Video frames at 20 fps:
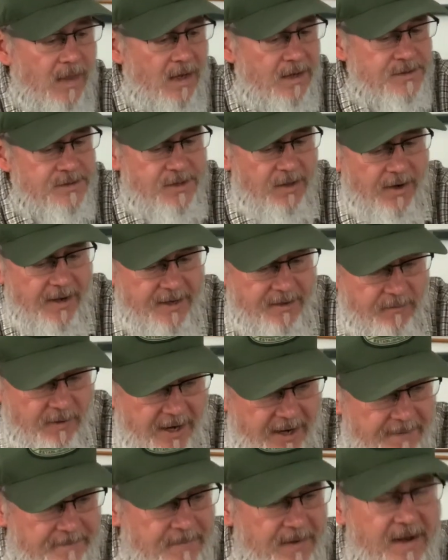So
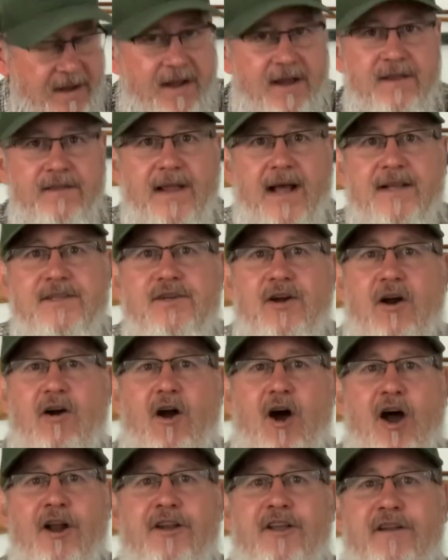anyway, that's our
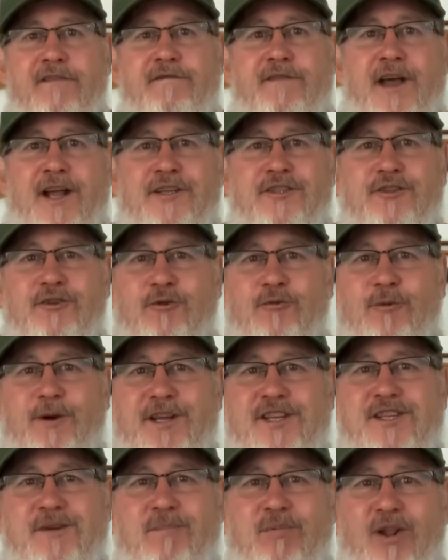unconventional
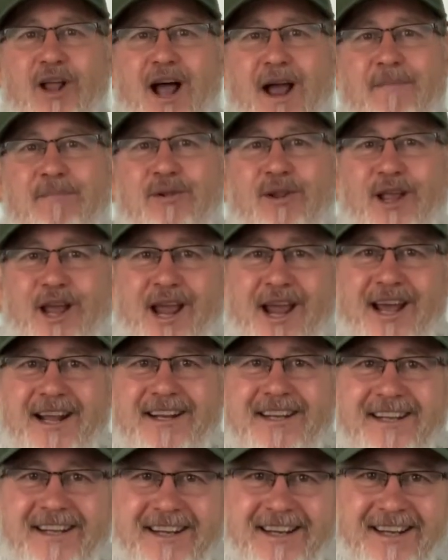resupply
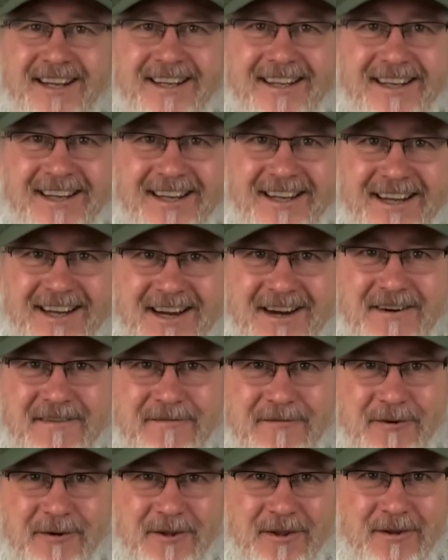plan
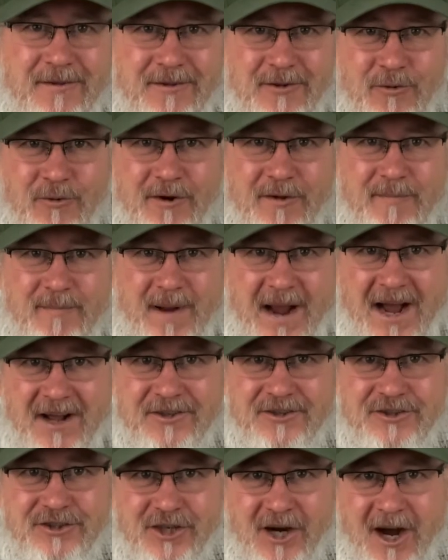for the
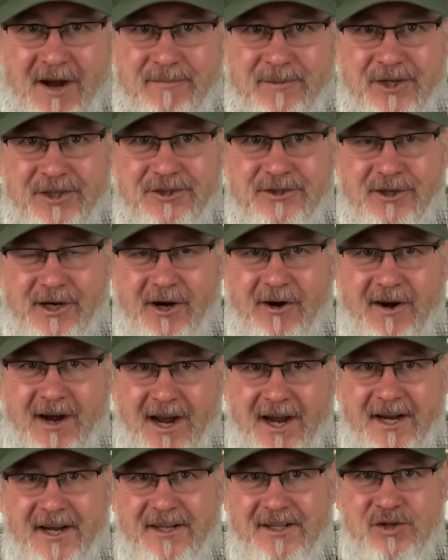northbound John Muir Trail
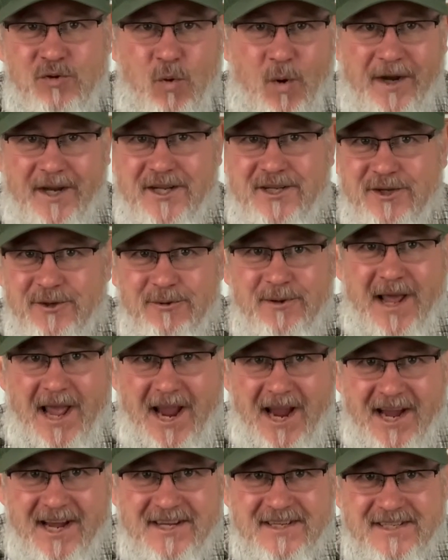hike in 22
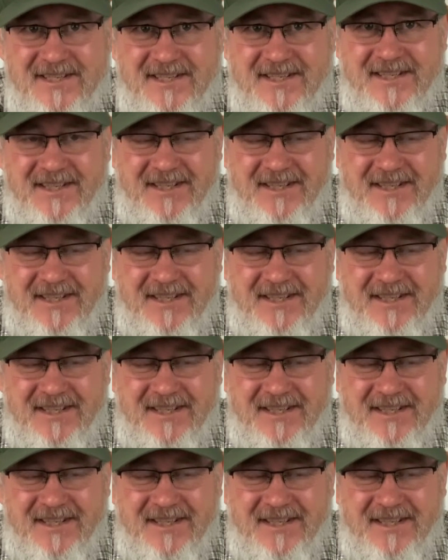days,